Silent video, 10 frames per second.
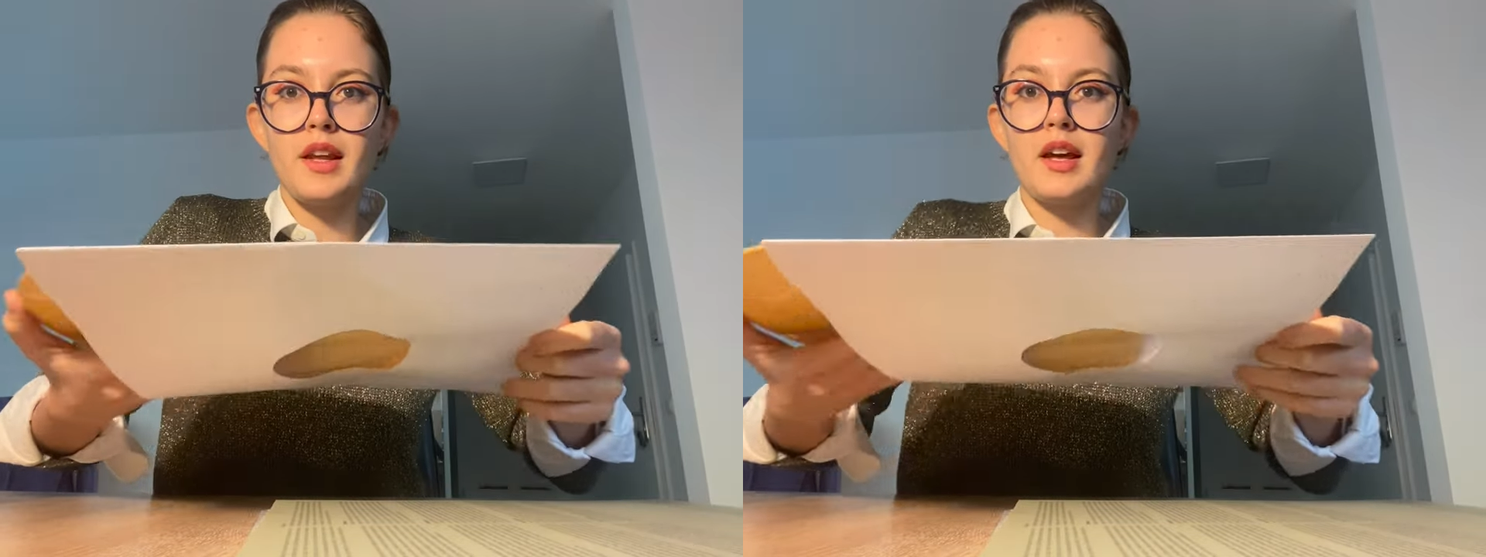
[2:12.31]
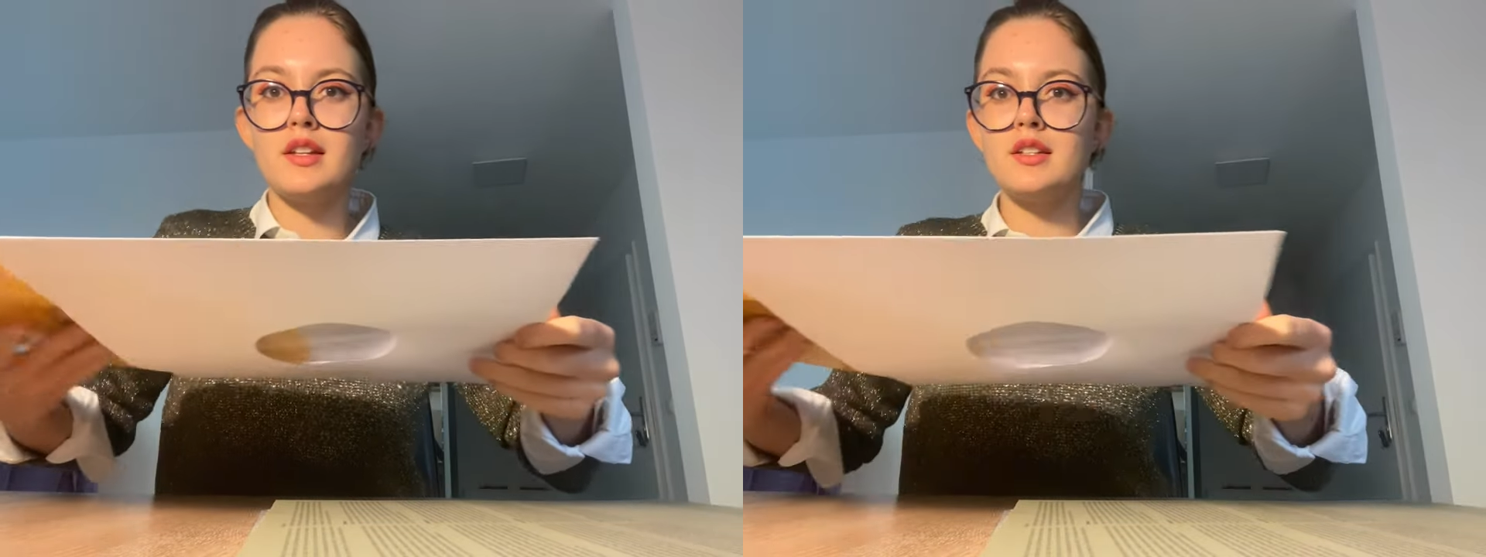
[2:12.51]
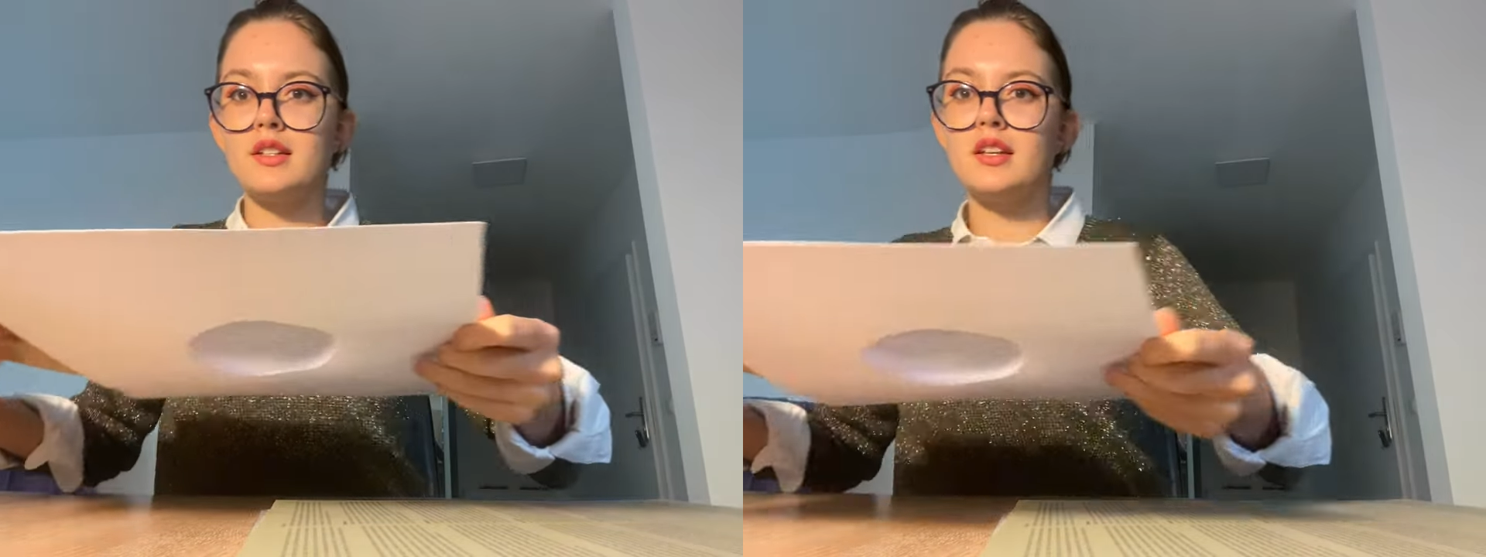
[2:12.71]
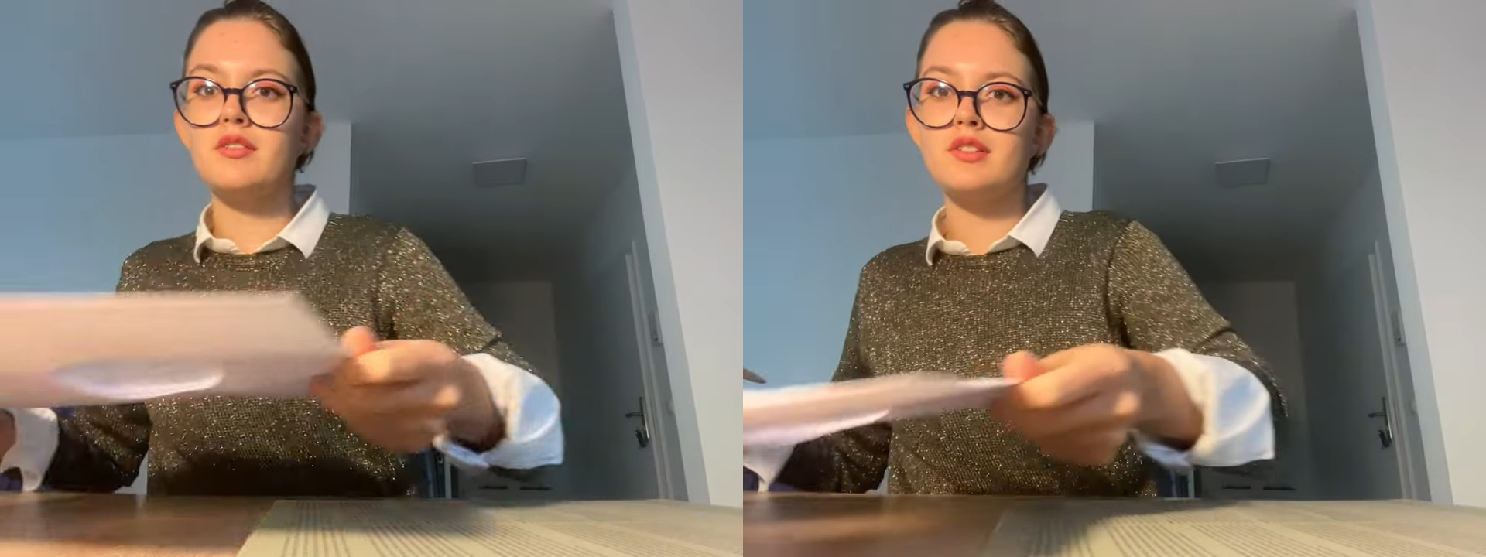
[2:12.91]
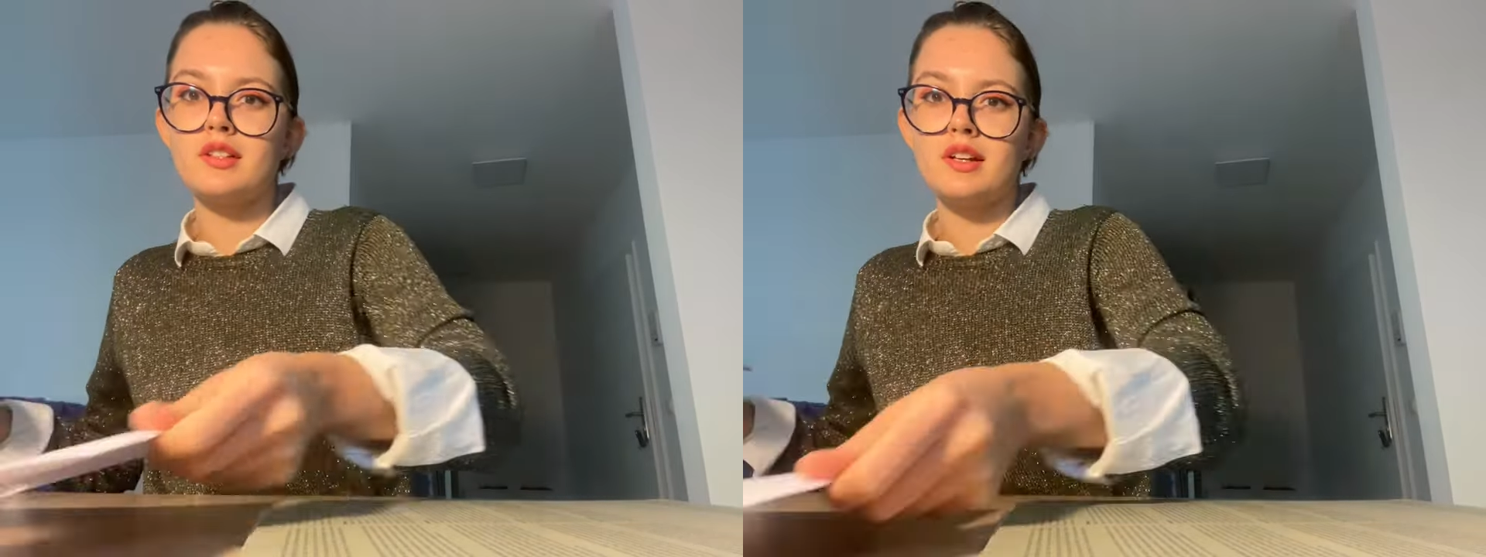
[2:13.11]
And
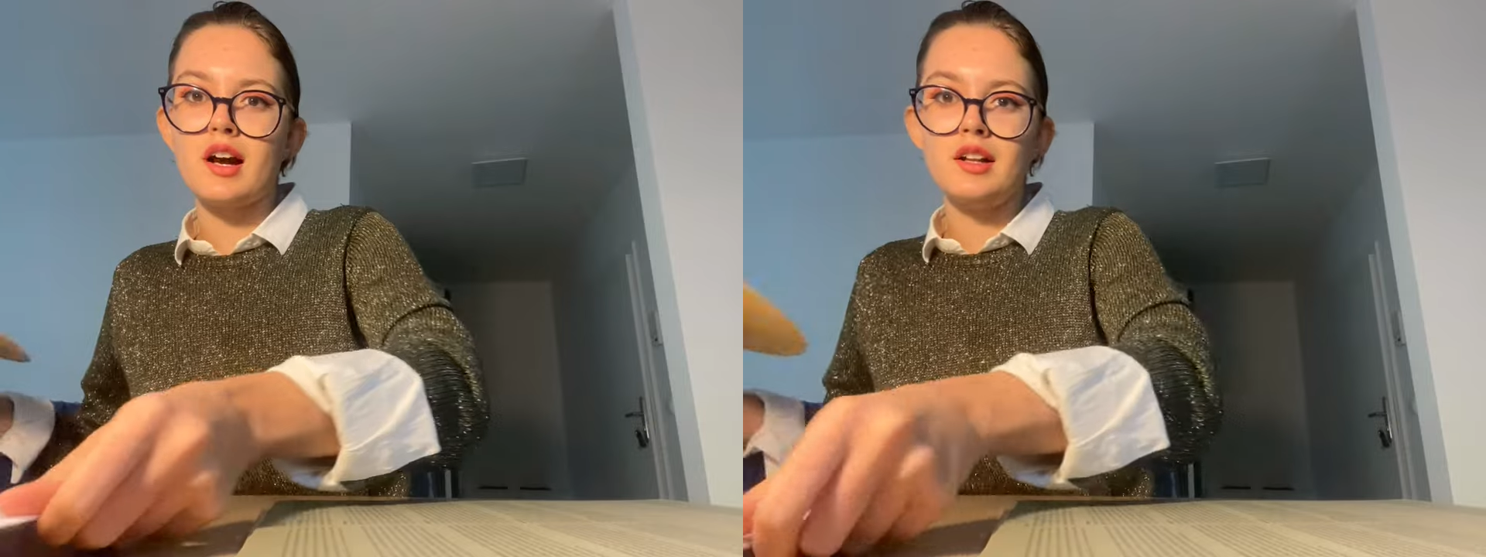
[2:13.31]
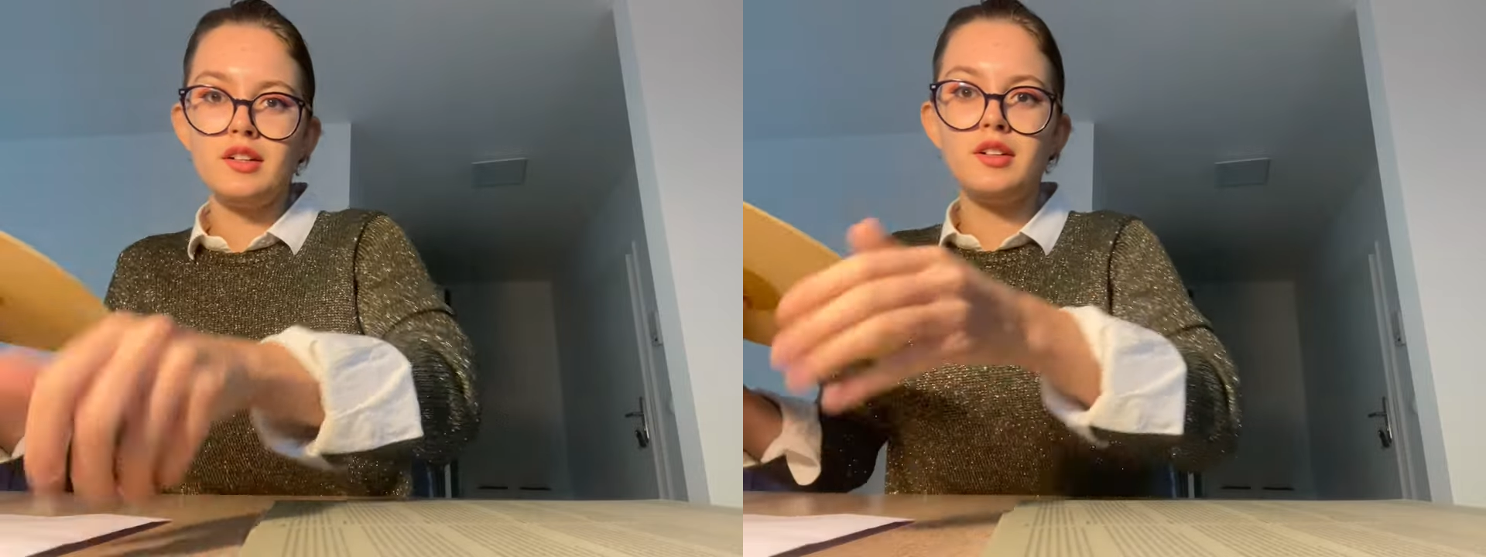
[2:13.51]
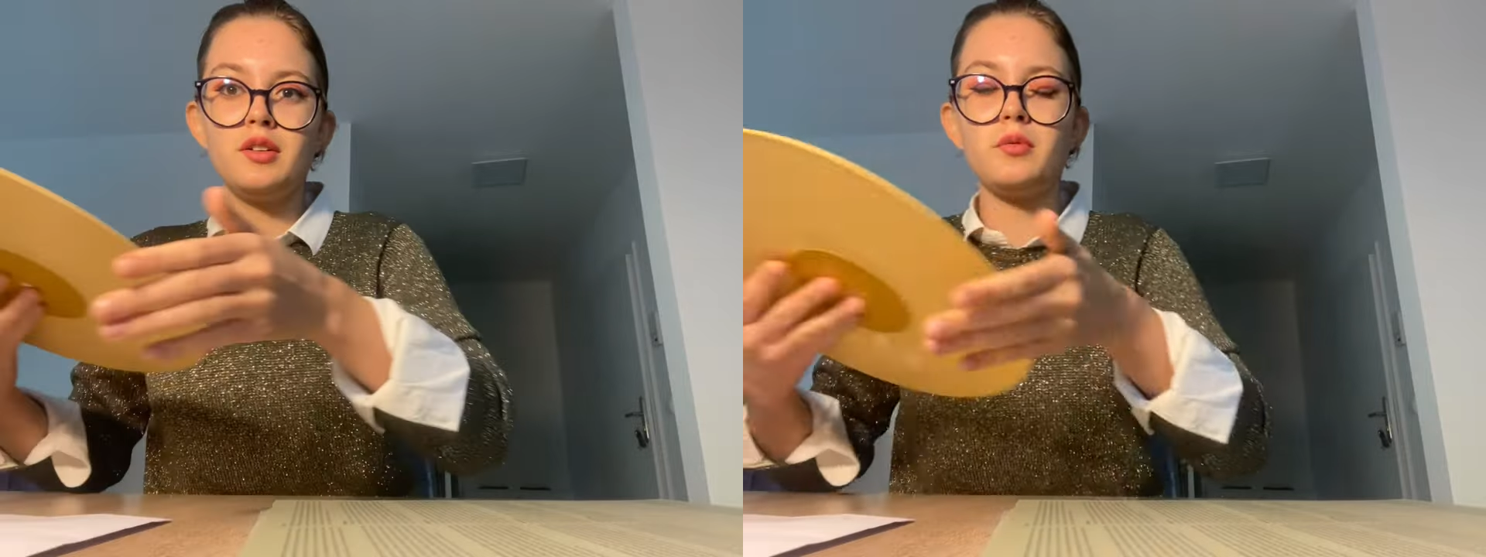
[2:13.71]
here is the cutter,